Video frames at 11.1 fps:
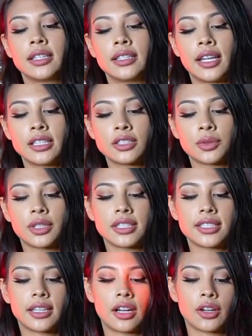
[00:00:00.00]
Next, we're going to
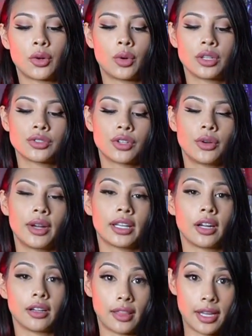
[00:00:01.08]
take our Cointreu and
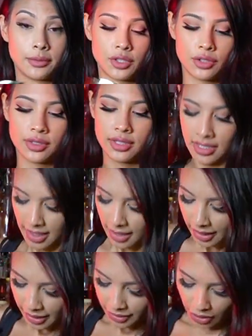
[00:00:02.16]
our lime juice.
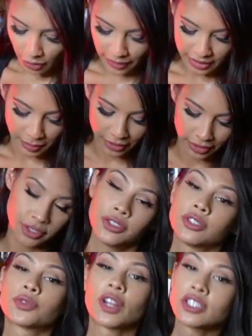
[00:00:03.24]
It's always better to
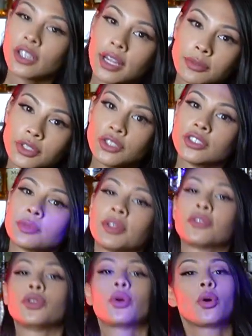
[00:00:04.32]
use fresh lime juice, but
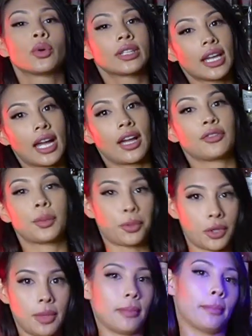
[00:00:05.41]
if you only have the
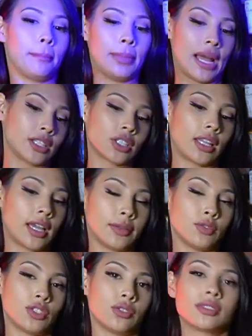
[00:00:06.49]
pre-batch
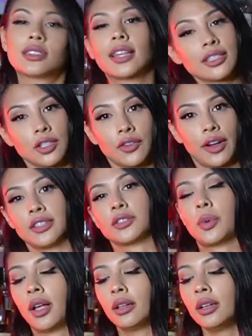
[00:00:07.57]
lime juice, that's all right as
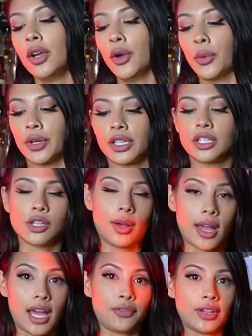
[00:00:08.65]
well. We're going to do
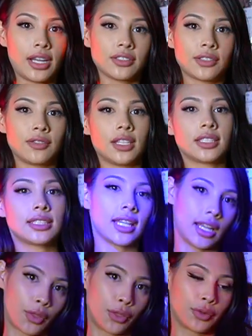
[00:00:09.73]
1/2 ounce of this
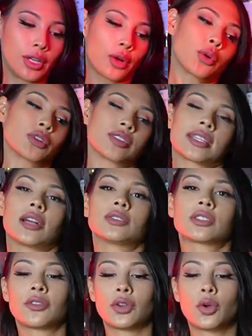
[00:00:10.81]
and 3/4
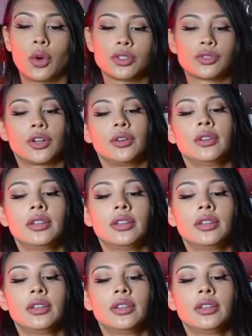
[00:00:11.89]
ounce of the Cointreu.